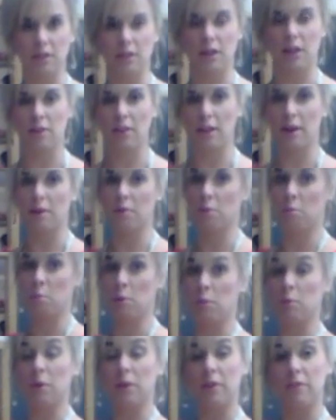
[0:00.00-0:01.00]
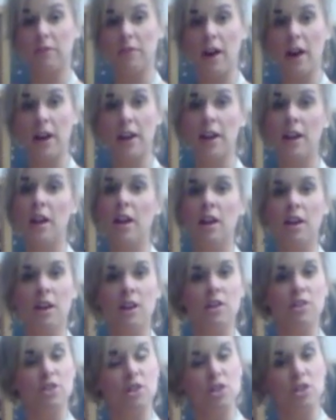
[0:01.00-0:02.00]
and I thought it would be really fun
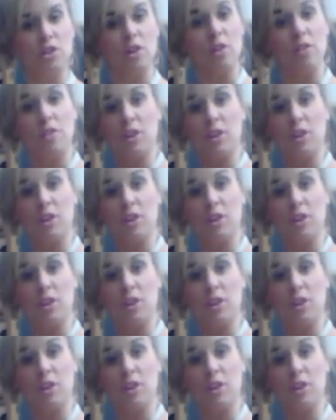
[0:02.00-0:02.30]
to show